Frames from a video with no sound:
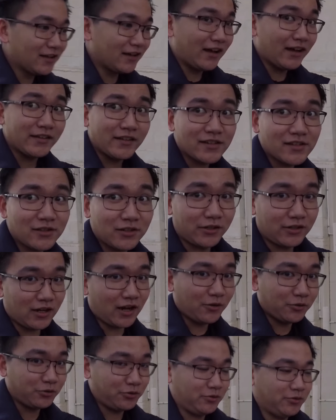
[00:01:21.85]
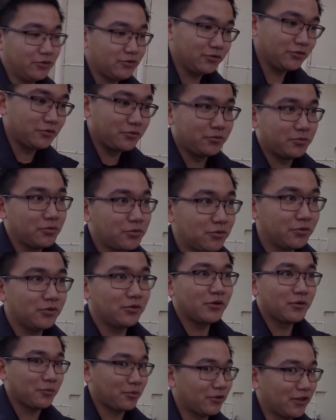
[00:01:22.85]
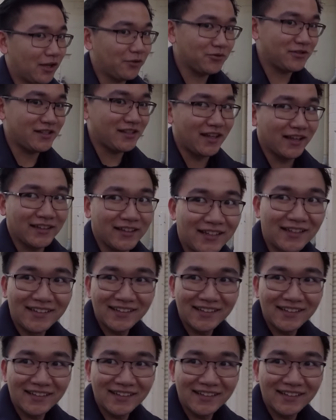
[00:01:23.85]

I just learned how to pronounce that.